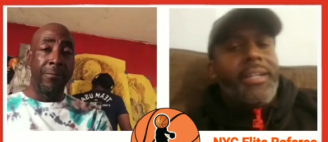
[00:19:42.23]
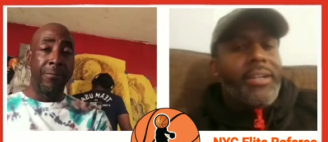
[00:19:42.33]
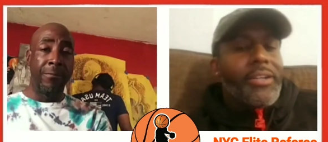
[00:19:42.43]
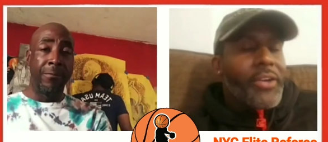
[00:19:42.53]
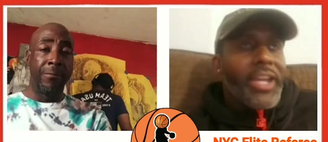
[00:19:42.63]

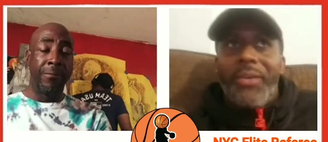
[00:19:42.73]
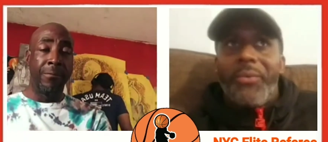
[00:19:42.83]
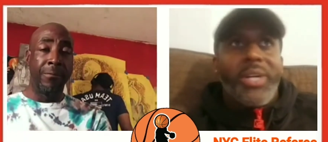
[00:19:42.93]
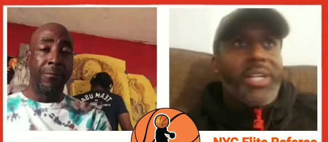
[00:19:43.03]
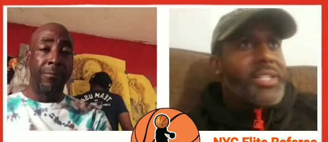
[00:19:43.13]
Speaker 1: Grady
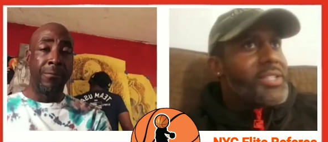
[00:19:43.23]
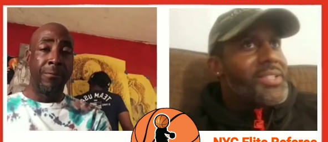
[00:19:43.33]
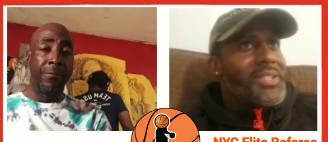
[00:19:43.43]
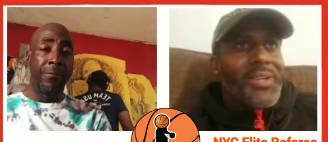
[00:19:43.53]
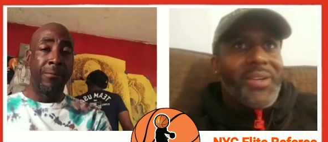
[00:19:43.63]

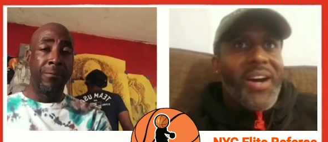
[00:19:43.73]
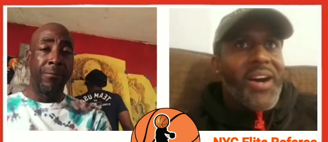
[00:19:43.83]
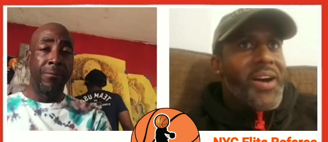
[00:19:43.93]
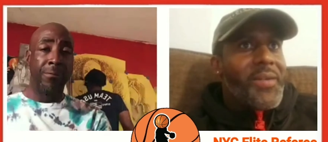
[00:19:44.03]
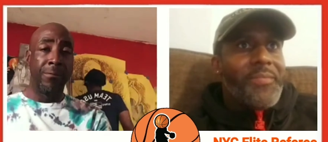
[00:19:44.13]
was
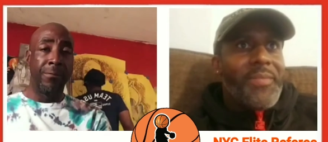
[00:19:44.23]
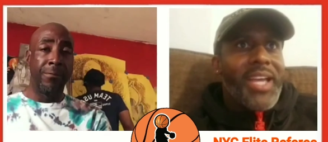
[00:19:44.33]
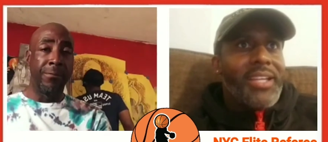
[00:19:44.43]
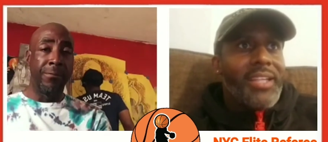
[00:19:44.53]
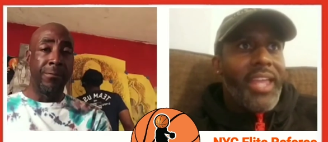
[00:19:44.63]
um,
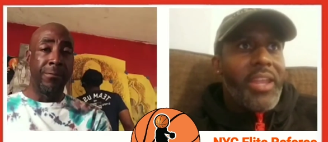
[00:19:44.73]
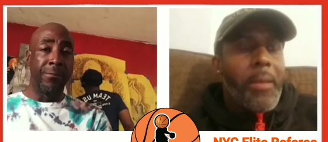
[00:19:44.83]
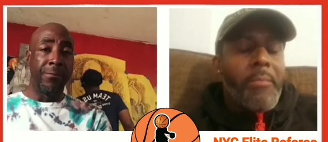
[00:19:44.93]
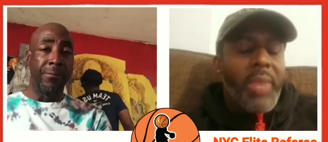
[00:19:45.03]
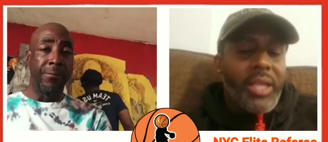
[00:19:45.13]
an
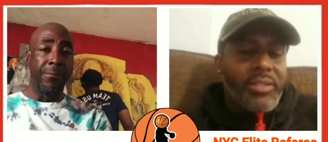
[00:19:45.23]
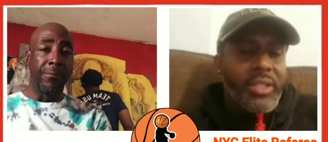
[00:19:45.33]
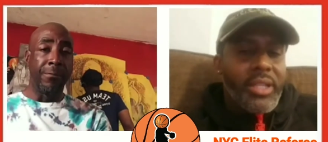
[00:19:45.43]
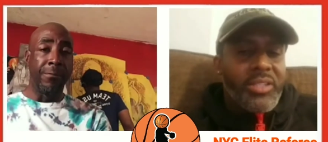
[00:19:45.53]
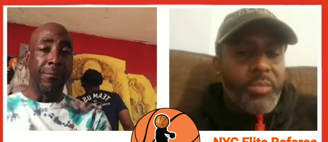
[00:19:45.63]
amazing
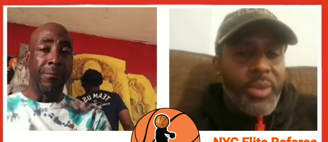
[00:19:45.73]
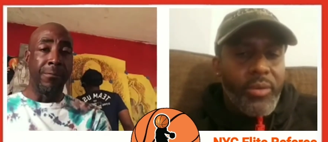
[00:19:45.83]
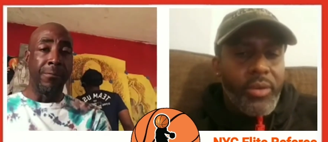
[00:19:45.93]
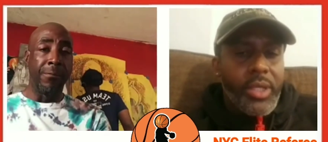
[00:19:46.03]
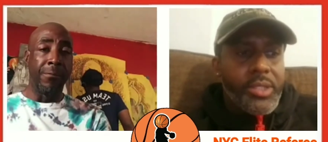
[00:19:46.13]

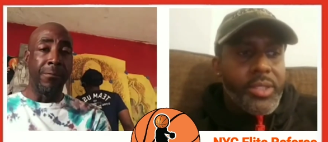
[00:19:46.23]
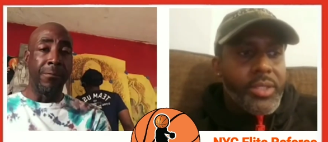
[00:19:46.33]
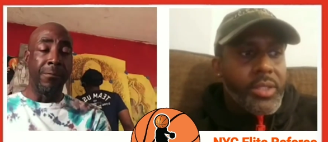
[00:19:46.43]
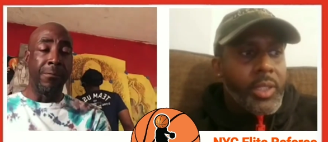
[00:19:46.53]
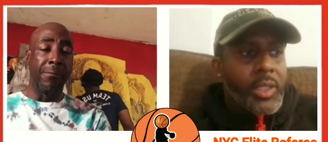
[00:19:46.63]

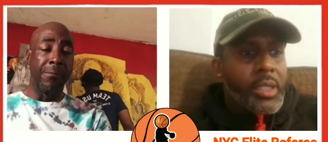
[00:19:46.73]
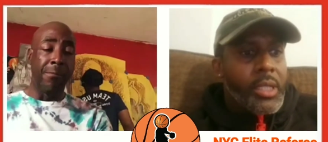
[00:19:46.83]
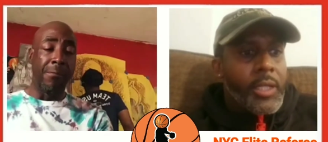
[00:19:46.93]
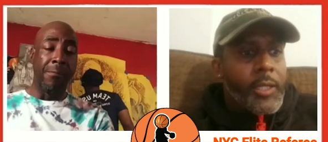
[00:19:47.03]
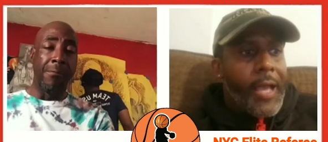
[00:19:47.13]
experience.
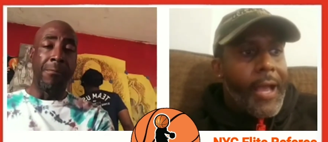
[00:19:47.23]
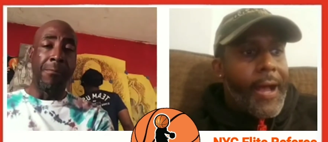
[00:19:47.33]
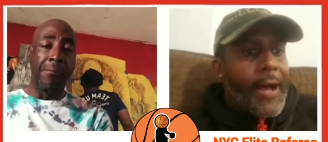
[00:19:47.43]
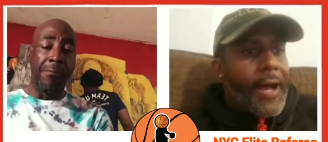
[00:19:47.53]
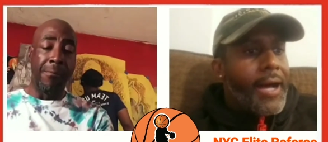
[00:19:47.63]

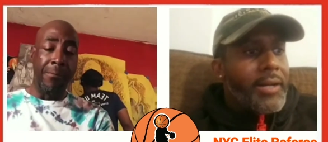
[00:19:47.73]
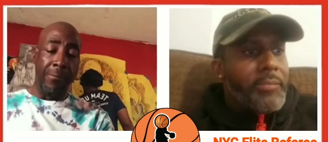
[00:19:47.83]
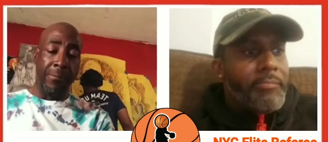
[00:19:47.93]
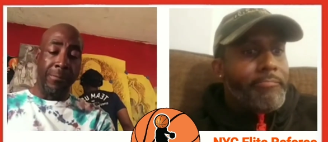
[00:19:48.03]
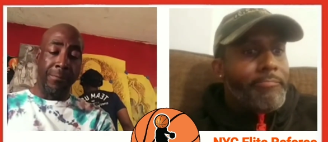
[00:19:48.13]

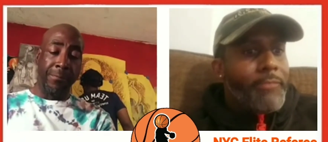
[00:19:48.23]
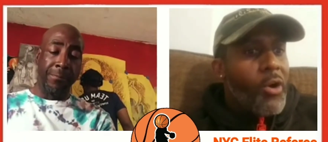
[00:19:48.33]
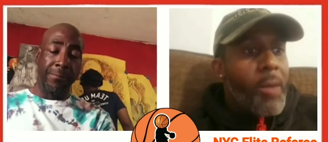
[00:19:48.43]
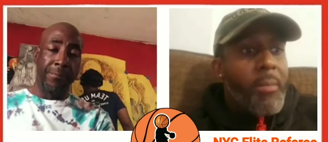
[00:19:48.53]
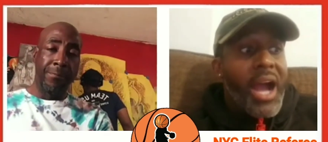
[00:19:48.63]
Um,
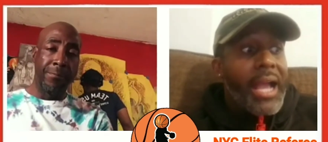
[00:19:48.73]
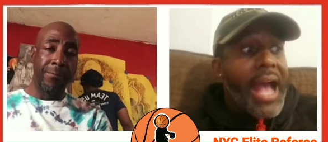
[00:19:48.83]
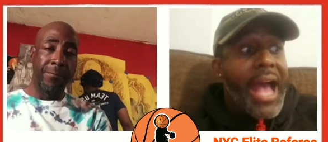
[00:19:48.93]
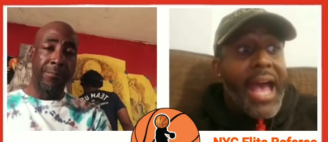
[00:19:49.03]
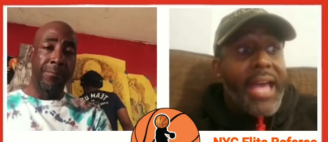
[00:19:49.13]
all my
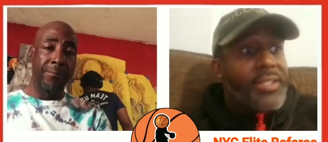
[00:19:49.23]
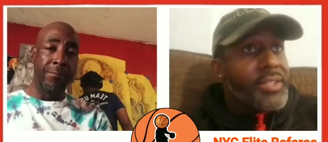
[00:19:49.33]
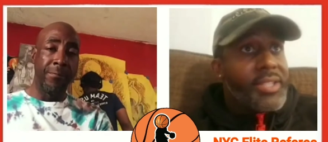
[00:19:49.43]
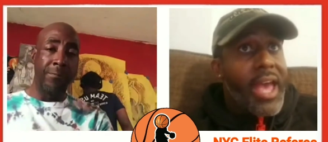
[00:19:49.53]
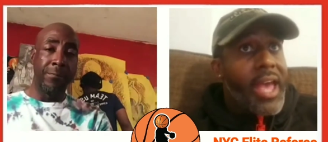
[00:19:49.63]

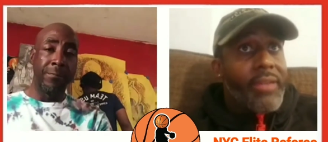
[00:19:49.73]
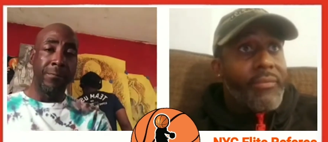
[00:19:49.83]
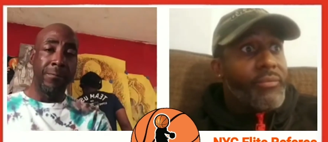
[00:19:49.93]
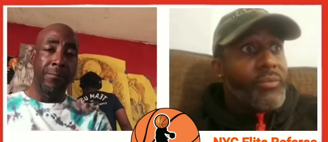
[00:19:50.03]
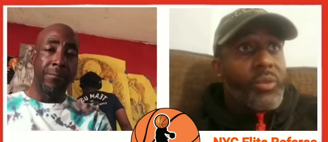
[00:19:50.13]
guys that
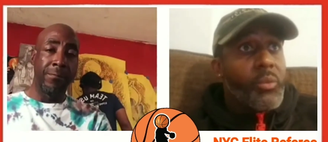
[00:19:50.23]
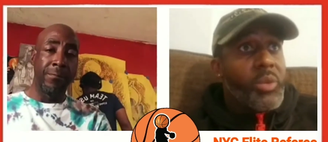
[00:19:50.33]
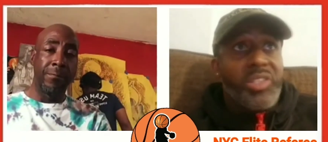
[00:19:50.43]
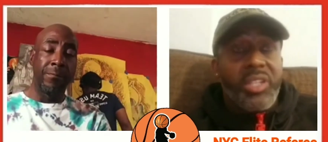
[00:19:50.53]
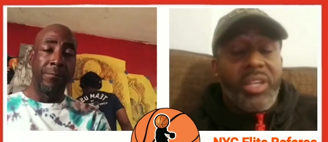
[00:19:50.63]
we
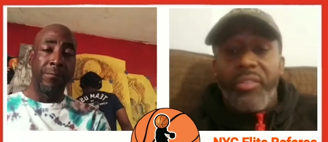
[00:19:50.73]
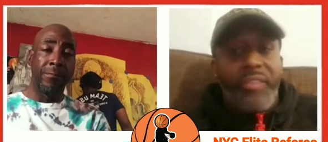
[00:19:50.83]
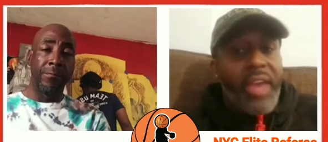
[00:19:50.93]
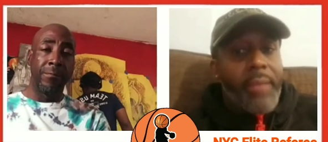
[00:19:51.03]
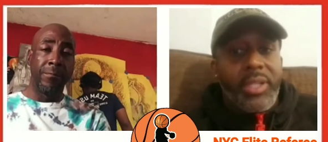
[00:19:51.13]
still
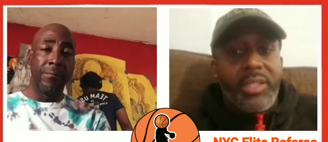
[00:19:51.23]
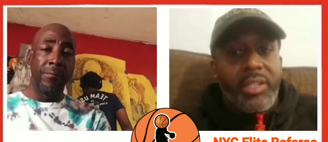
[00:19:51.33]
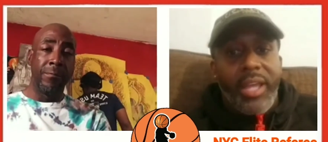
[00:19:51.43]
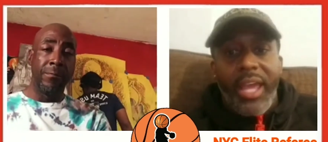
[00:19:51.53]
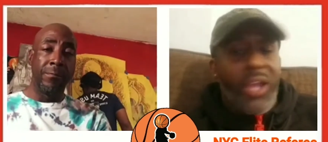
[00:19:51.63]
family
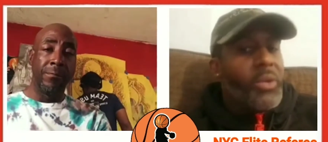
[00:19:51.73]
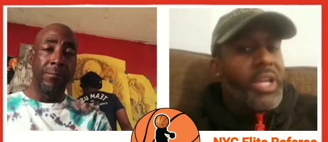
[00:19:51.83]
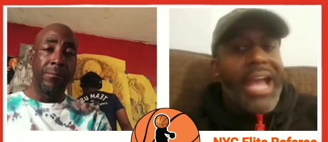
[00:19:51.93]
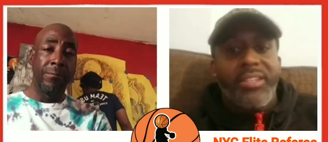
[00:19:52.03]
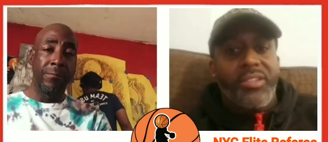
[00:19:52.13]
today, we
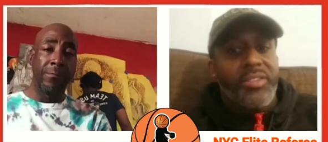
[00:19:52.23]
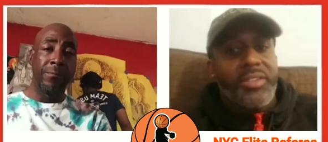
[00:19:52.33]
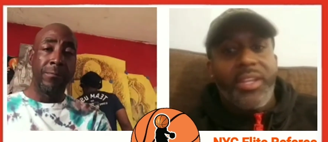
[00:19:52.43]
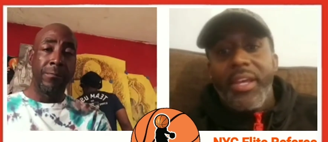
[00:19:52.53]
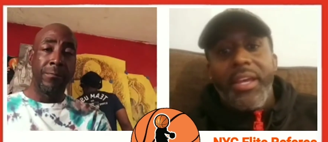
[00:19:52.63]
got
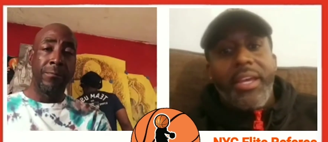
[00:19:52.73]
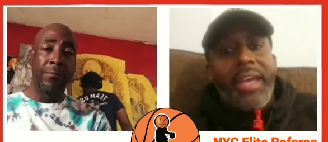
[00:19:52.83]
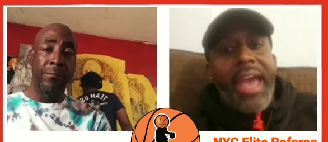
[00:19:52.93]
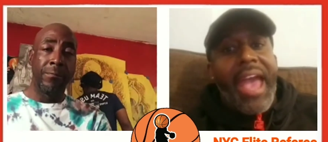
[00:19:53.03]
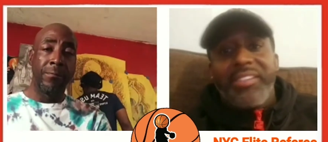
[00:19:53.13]
this
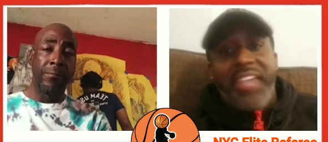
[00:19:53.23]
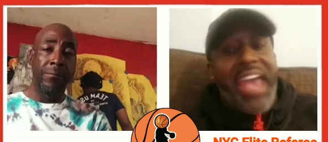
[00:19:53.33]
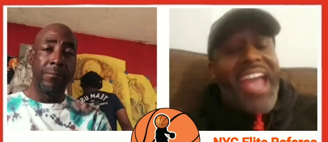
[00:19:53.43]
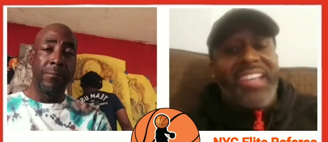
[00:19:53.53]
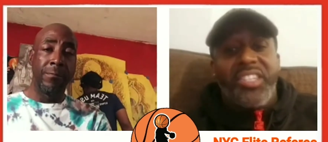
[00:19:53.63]

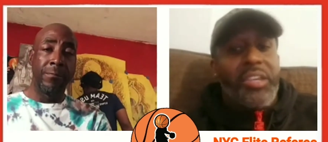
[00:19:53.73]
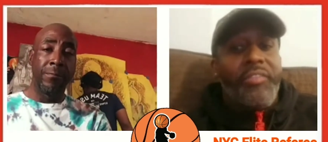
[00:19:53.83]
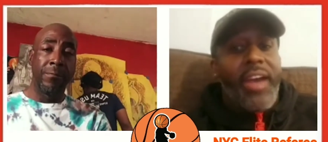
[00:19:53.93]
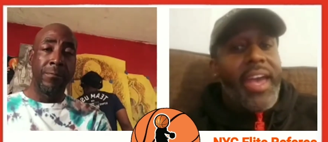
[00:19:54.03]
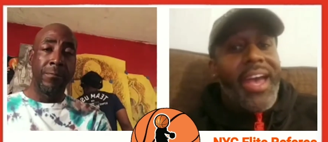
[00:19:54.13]
hashtag G
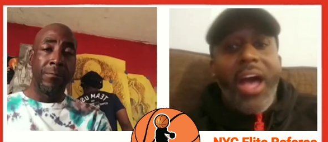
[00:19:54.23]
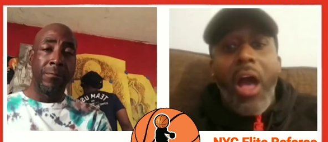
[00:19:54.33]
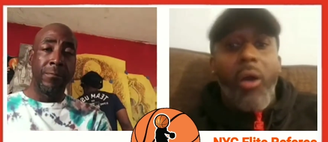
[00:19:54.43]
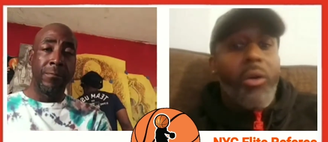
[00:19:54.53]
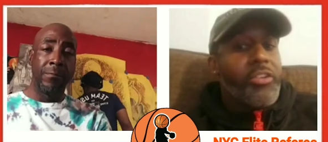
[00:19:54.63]
for
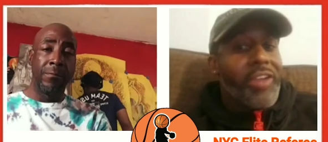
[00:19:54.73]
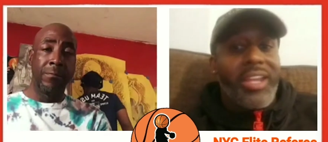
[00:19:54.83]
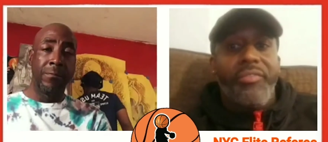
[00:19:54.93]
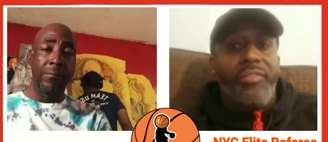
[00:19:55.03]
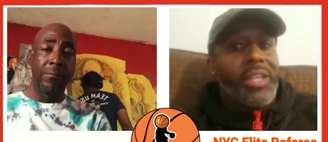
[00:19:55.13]
L,
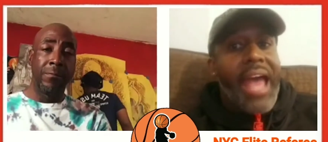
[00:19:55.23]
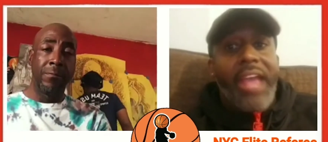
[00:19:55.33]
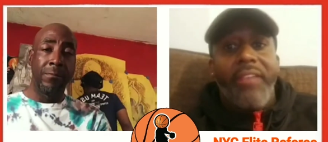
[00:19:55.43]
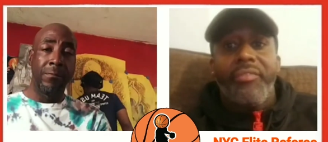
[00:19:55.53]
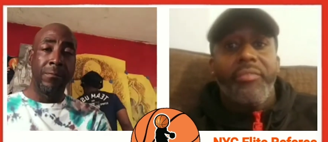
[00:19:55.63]
Grady for
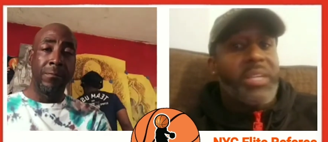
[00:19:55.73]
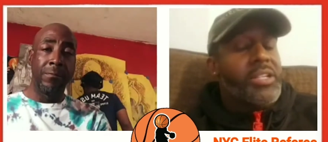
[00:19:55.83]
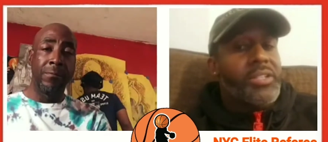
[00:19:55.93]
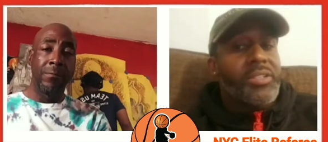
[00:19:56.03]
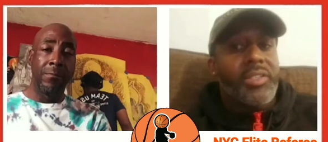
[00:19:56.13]
life,
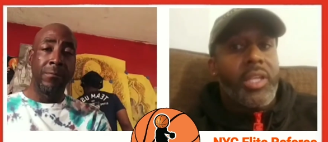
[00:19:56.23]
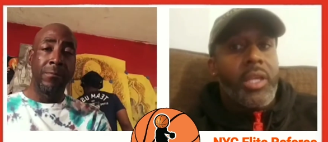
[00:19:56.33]
because